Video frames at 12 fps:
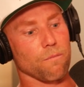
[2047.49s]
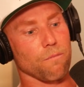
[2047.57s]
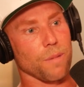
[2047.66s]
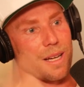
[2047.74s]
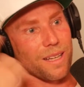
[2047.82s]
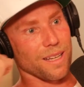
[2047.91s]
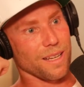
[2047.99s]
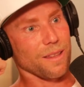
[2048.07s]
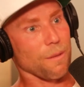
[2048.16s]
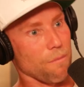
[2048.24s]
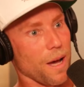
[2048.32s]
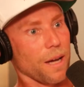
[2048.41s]
But
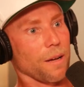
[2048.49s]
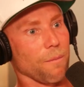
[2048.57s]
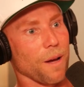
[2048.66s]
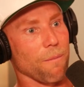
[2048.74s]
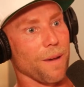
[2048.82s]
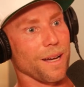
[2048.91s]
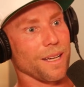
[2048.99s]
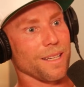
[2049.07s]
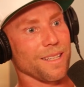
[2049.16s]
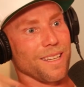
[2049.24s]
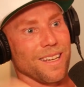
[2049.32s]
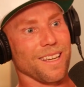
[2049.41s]
in the back of my
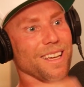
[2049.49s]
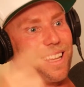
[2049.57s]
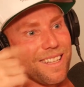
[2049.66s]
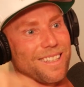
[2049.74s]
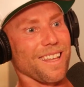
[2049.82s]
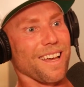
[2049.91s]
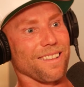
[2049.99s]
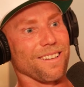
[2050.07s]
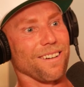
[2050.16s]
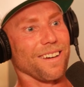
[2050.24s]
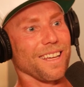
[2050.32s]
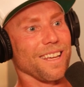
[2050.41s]
mind, it's that
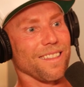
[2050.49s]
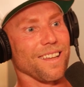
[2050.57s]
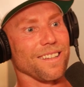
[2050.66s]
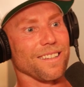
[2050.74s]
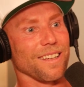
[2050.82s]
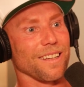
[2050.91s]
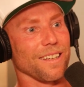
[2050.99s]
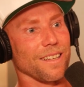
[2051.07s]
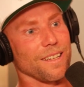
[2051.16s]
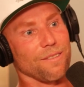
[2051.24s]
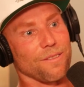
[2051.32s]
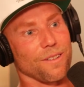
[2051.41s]
little kid that's like,
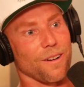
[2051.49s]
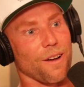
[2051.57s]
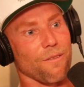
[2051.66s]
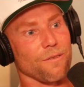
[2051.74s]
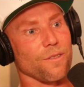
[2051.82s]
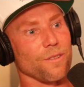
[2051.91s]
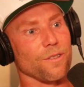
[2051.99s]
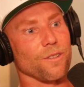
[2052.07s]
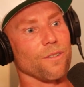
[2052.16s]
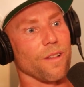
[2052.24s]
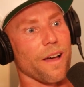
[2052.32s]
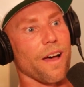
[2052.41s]
if you're not
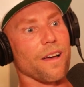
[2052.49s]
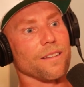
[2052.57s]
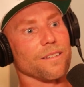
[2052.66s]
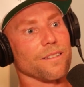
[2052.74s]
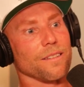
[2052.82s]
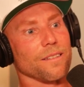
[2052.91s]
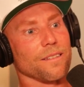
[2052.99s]
first, you're last.